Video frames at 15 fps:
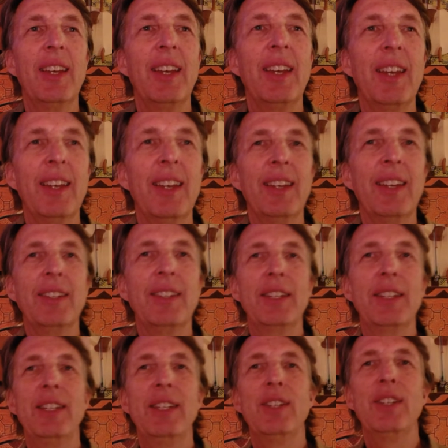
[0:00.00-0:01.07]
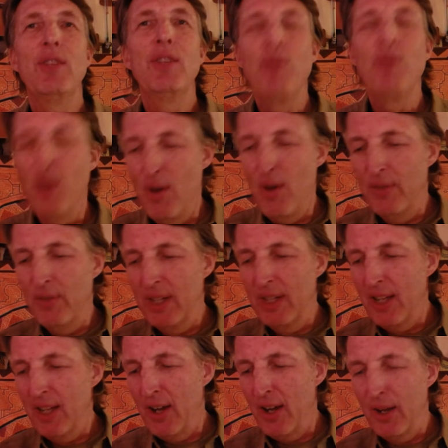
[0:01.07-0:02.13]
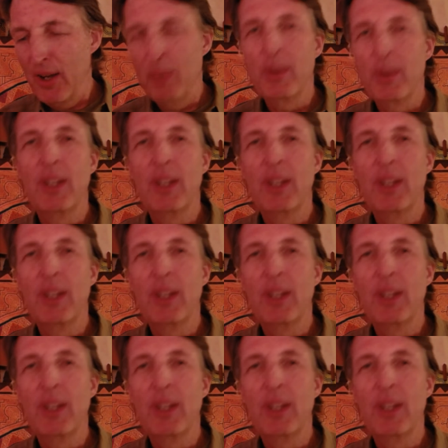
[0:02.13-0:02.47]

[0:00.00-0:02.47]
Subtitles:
and getting involved, getting caught up